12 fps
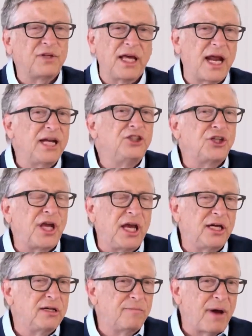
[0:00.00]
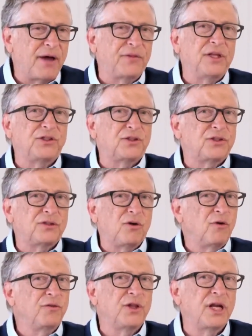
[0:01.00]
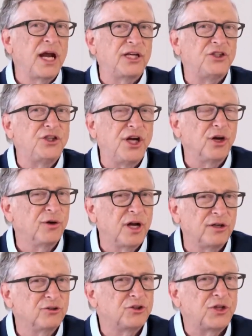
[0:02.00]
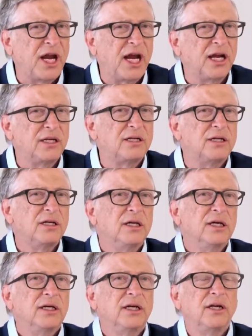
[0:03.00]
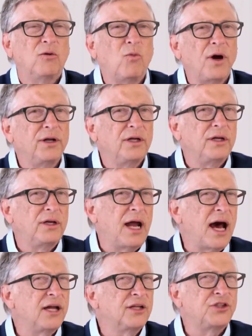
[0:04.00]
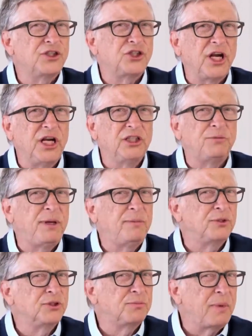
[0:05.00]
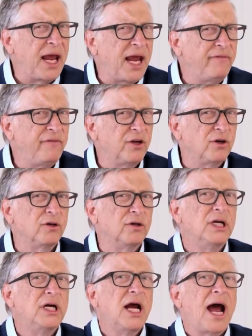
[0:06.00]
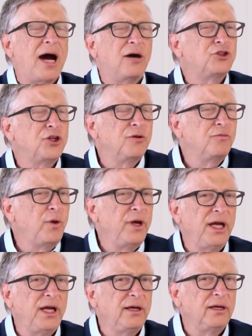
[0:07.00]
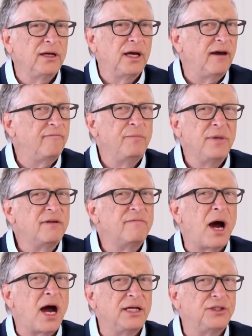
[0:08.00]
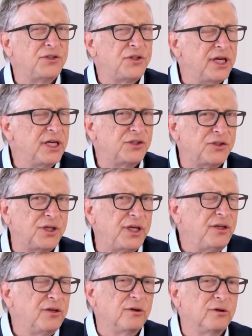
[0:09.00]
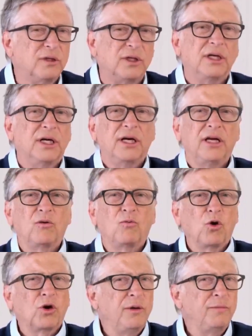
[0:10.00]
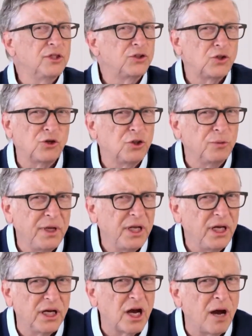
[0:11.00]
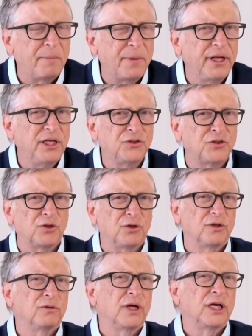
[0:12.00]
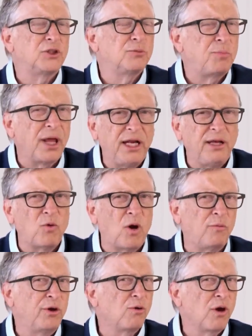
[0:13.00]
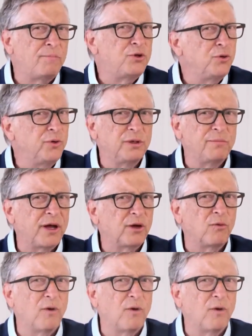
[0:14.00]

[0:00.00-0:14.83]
to get educated about this over the next year and understand, you know, how does it change people's behavior? How should we have minimized this, either, you know, working with the social media companies or explaining what we were up to in a better